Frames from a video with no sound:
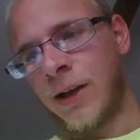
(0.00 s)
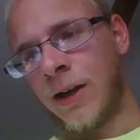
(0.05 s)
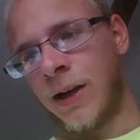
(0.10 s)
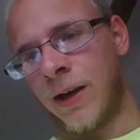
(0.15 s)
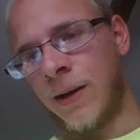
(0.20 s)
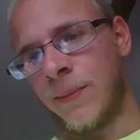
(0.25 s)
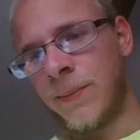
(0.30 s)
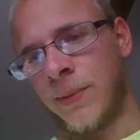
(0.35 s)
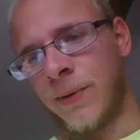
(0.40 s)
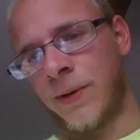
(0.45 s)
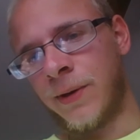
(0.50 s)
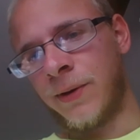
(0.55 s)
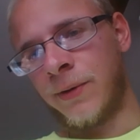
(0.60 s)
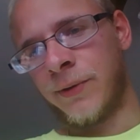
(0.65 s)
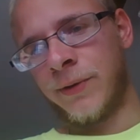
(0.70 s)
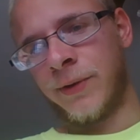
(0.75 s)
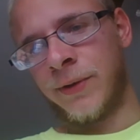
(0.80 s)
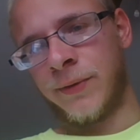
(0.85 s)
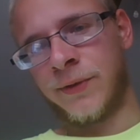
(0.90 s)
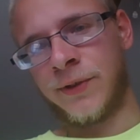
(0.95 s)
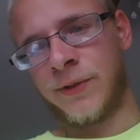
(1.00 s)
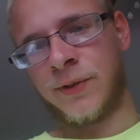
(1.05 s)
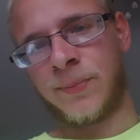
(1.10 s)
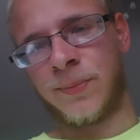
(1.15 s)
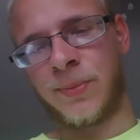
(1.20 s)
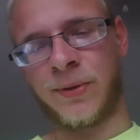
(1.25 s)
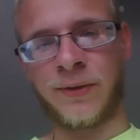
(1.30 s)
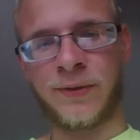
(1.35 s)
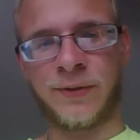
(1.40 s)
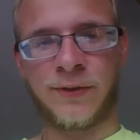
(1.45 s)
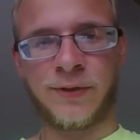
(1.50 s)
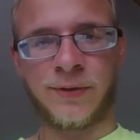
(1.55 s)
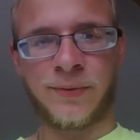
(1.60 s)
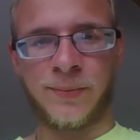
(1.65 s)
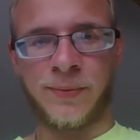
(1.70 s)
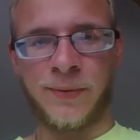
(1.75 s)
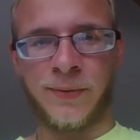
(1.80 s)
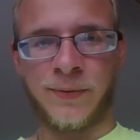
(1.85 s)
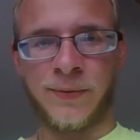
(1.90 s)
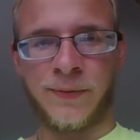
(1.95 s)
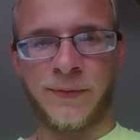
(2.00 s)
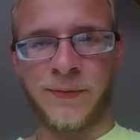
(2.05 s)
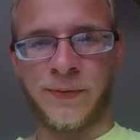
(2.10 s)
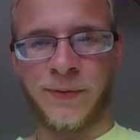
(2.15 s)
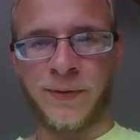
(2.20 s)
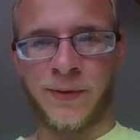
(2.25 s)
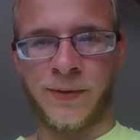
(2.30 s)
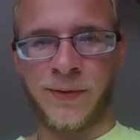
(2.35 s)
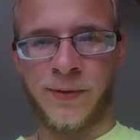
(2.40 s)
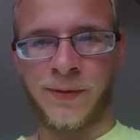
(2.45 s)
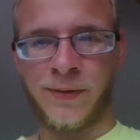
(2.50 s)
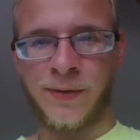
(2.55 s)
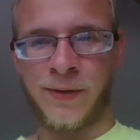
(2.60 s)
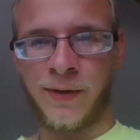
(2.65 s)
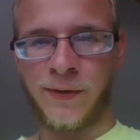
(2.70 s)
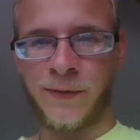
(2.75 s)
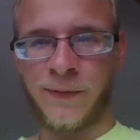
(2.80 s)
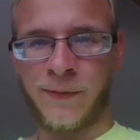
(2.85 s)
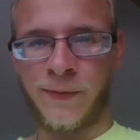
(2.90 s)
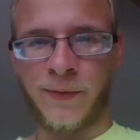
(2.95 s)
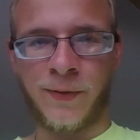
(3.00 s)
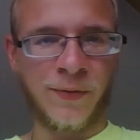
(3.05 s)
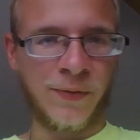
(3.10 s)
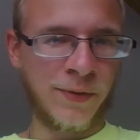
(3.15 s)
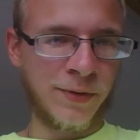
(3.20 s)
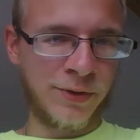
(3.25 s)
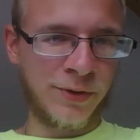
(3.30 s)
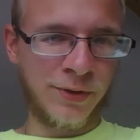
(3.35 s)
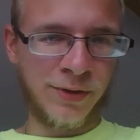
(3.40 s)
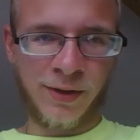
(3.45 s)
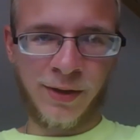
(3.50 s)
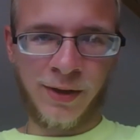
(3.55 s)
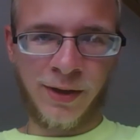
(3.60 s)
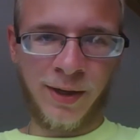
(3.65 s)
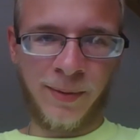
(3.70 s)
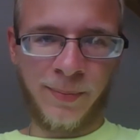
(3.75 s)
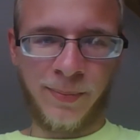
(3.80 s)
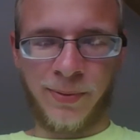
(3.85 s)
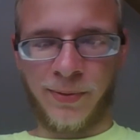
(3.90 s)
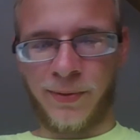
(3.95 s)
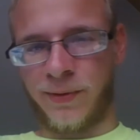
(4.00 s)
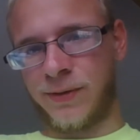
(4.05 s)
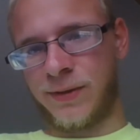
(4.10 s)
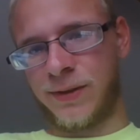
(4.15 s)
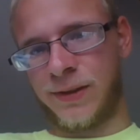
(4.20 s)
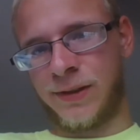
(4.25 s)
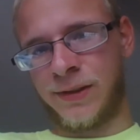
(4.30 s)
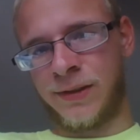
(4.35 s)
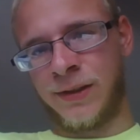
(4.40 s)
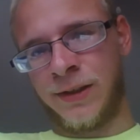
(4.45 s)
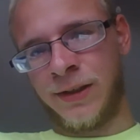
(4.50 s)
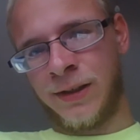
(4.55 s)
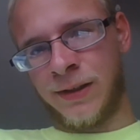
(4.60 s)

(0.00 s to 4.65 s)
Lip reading: I'm partly responsible for their 4th of July party,